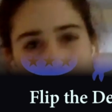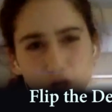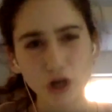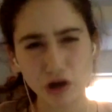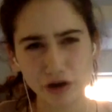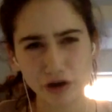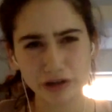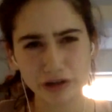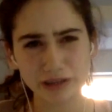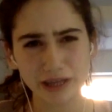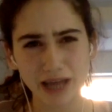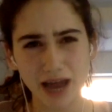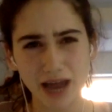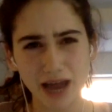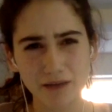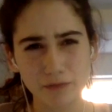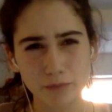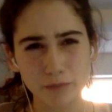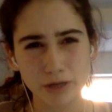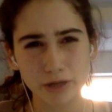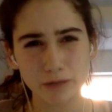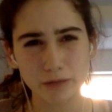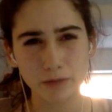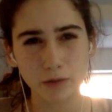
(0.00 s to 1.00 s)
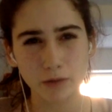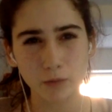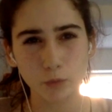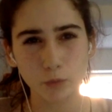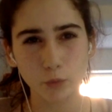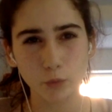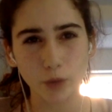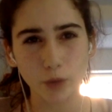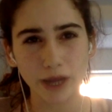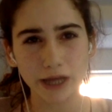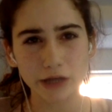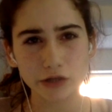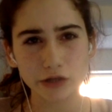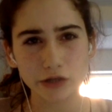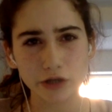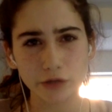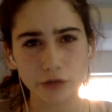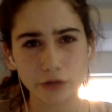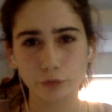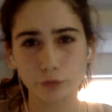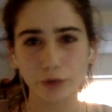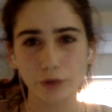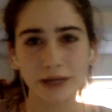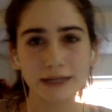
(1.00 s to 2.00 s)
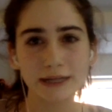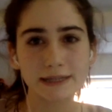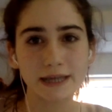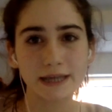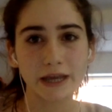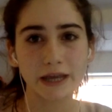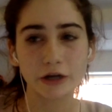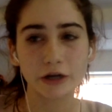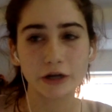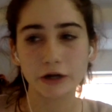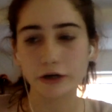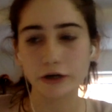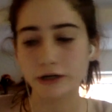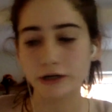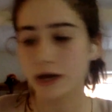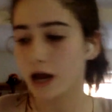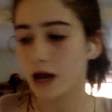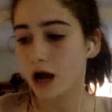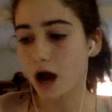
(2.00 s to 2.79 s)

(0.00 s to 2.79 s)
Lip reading: currently have a minimum wage, and raising it or